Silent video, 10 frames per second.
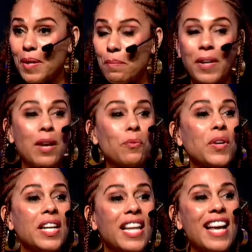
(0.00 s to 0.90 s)
But I
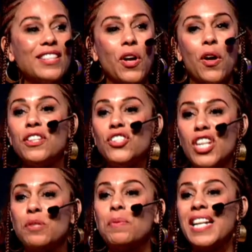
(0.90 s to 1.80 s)
realized all the
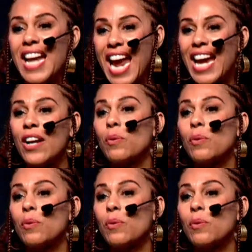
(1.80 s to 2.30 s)
judgment and anger